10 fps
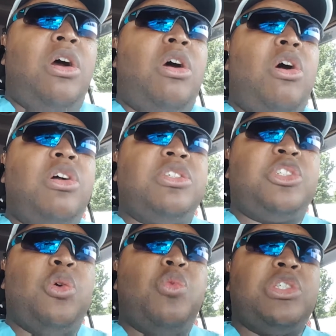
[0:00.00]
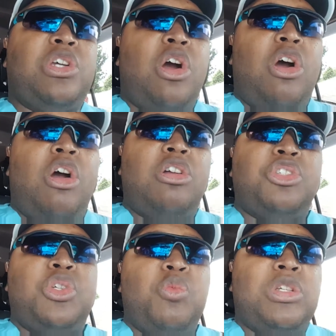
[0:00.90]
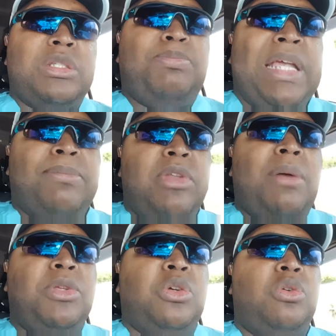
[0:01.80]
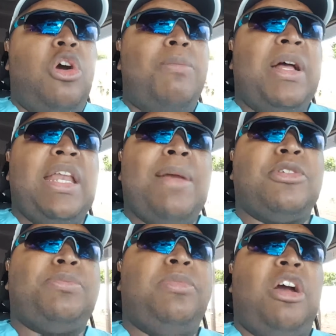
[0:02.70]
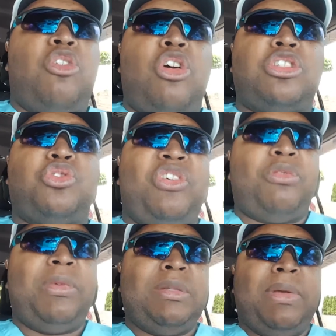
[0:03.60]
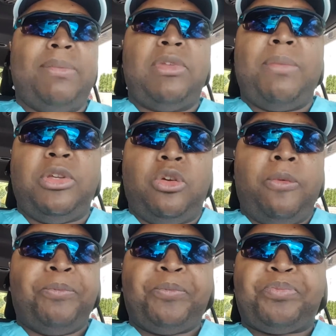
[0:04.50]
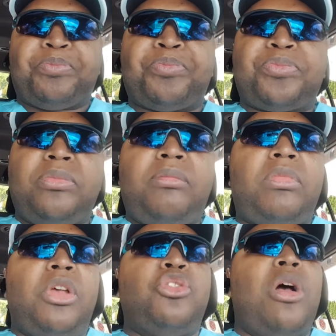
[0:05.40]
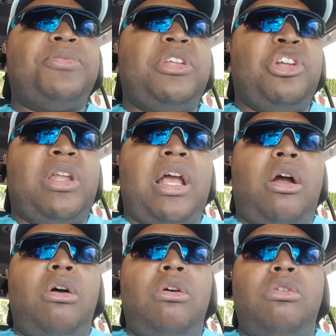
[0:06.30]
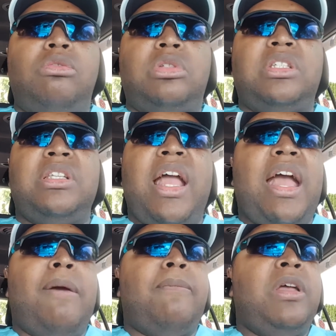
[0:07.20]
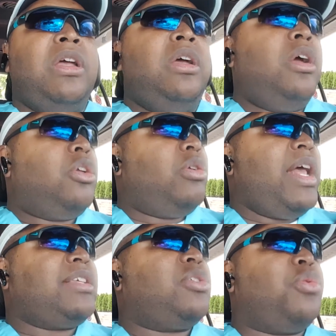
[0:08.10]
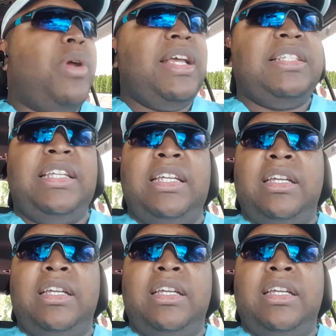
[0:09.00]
on someone's BMW, on my neighbor's across the street from me's BMW. So I'm sitting there like, oh snap, yo, that's crazy.